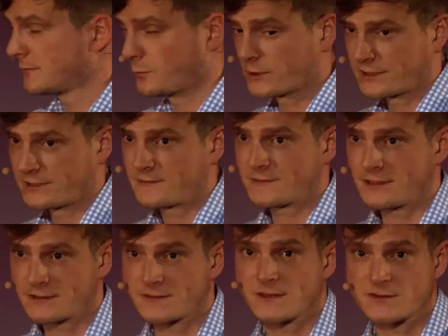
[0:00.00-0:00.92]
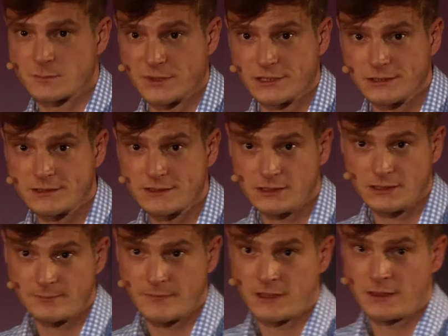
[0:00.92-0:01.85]
One is
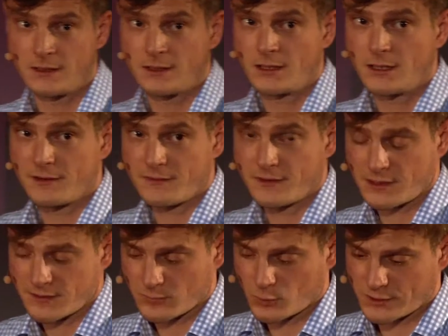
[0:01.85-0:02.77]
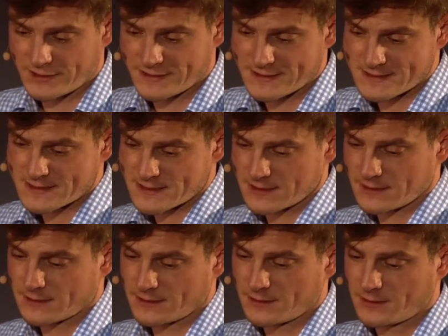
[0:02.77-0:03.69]
accessibility, and the other one is
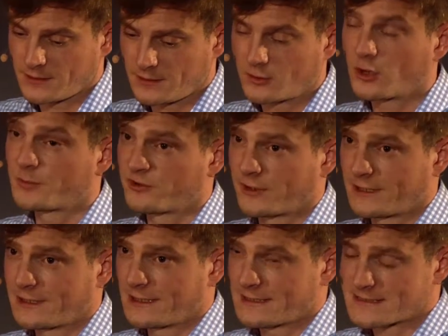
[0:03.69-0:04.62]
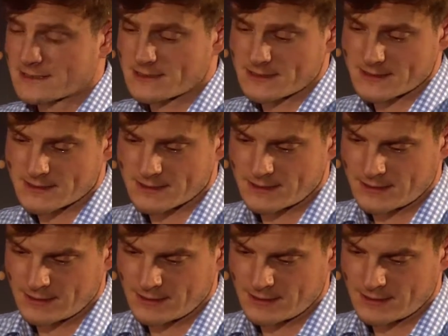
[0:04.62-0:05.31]
copyright licenses.